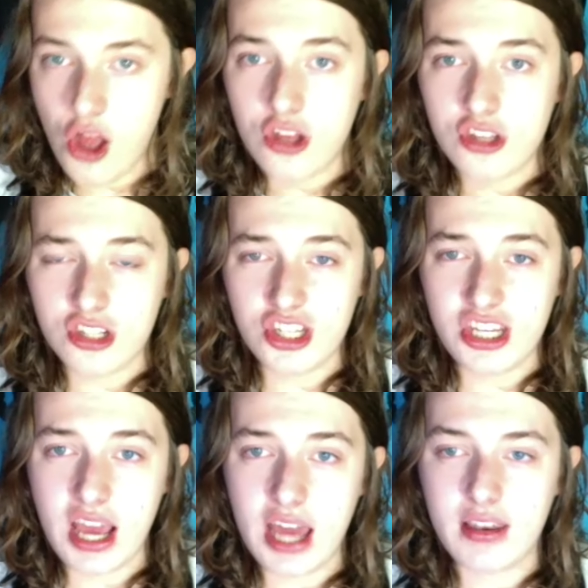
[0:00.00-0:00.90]
So
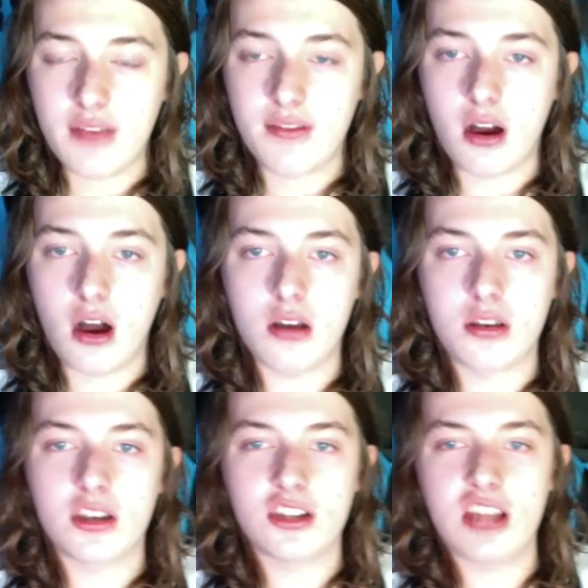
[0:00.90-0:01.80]
JiDion, oh,
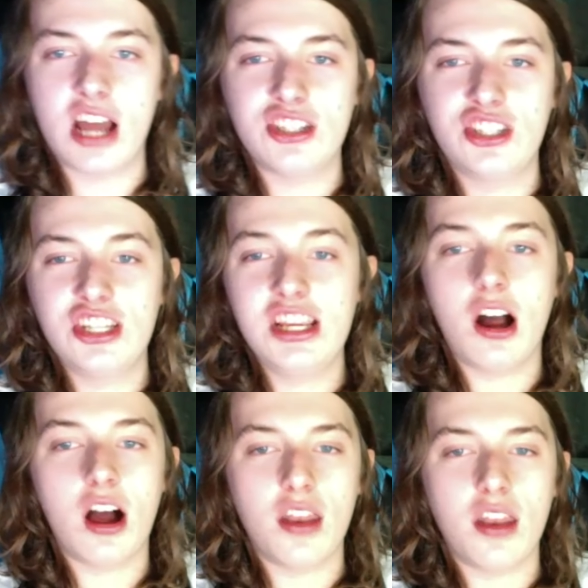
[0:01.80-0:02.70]
um, not
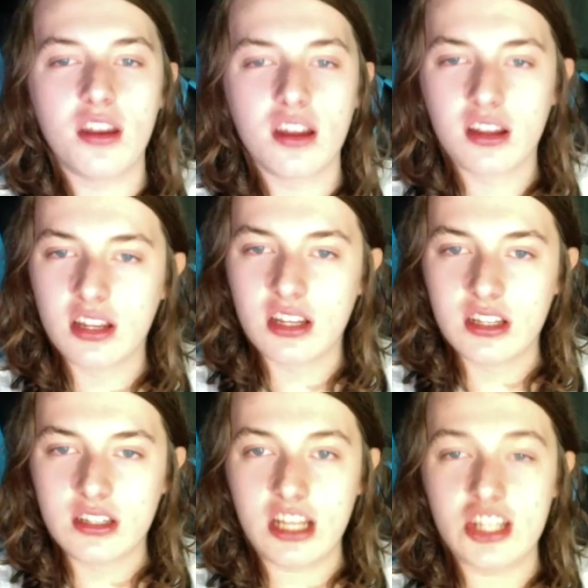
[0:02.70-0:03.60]
Geon,
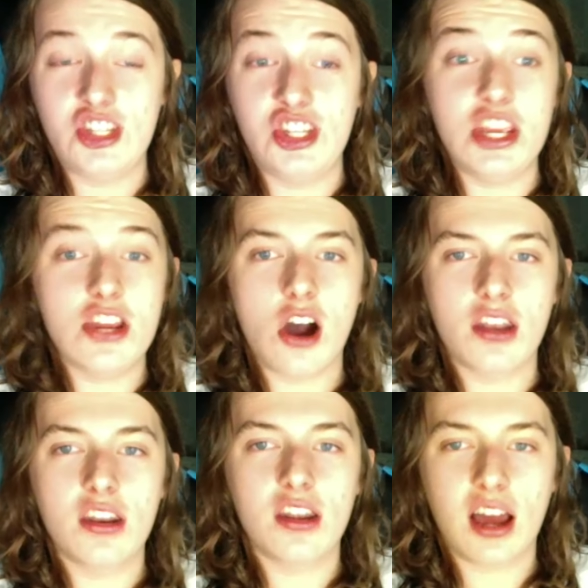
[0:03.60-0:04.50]
not
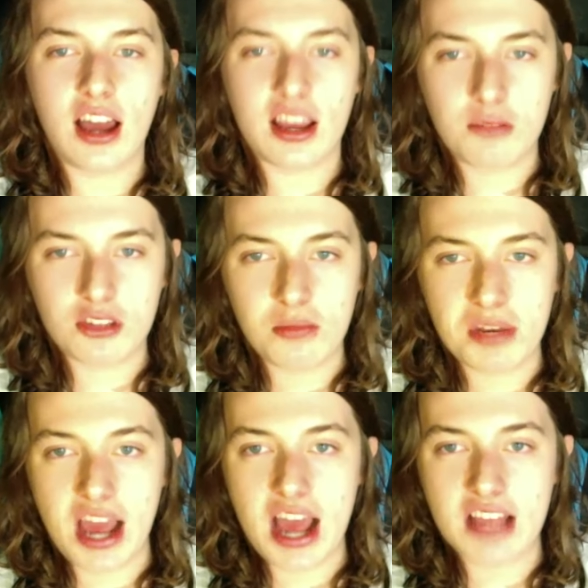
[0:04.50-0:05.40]
Geon. I put too
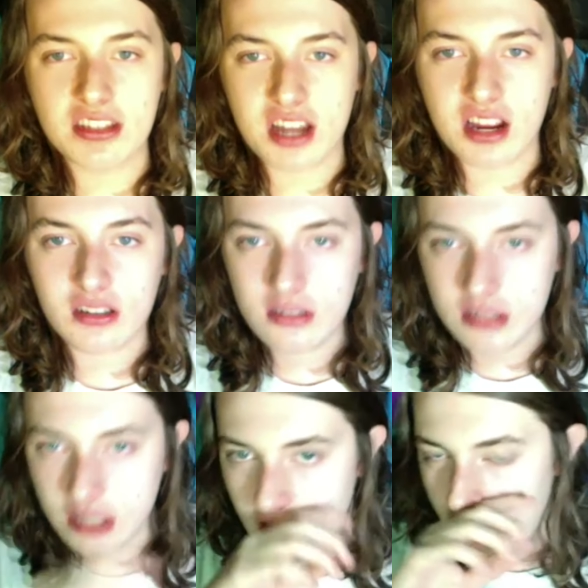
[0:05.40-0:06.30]
many eyes in there.
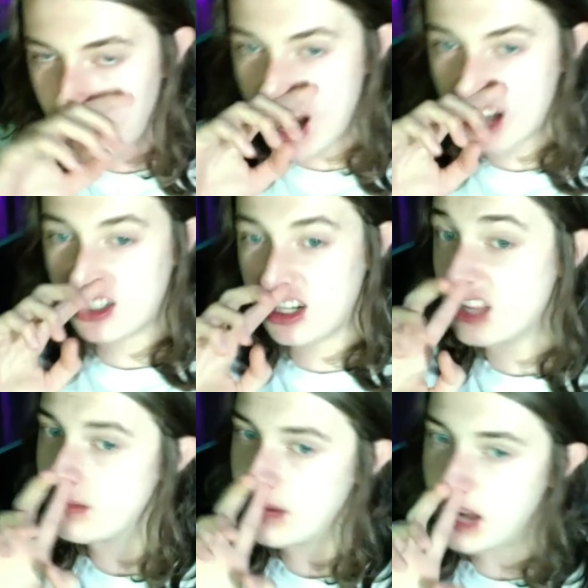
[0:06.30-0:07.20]
Actually, not
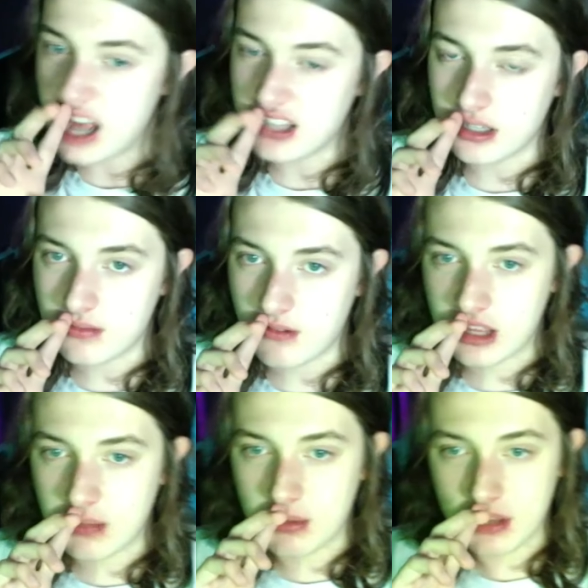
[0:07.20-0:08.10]
too many eyes. I just
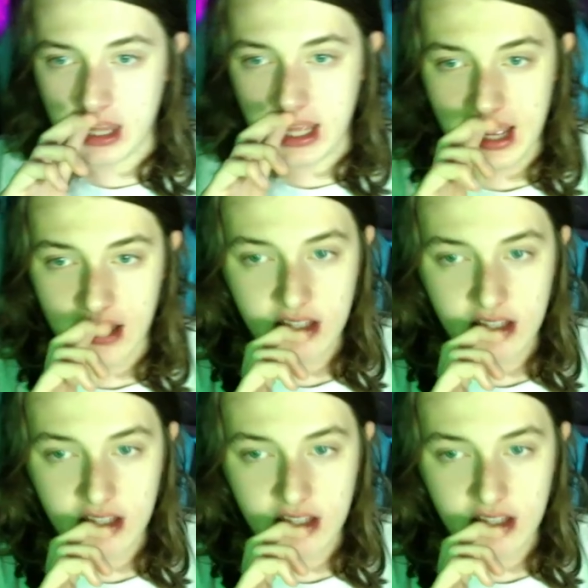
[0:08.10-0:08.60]
spread to put the D.